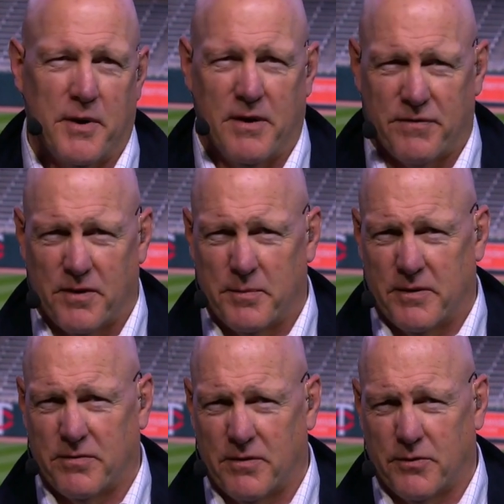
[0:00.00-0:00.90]
Brown for the
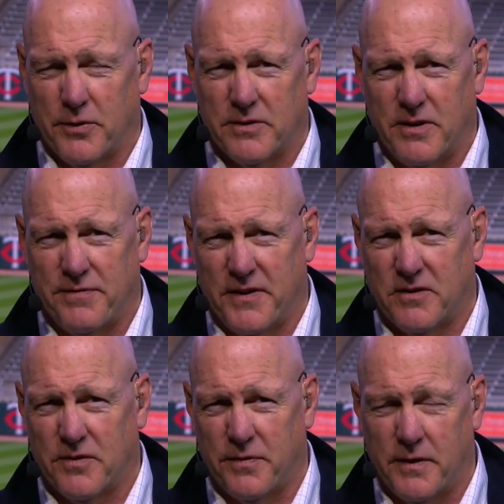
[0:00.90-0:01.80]
Minnesota Twins
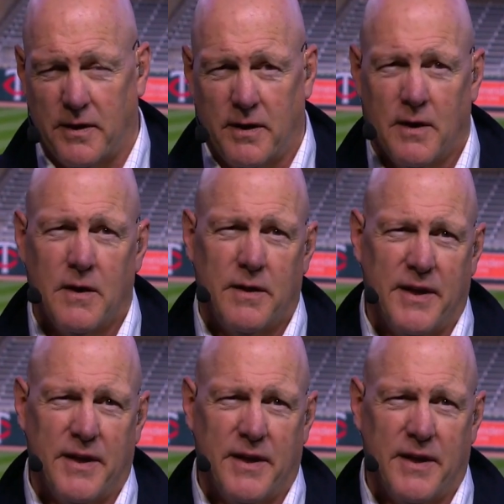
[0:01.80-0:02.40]
offensively defensively.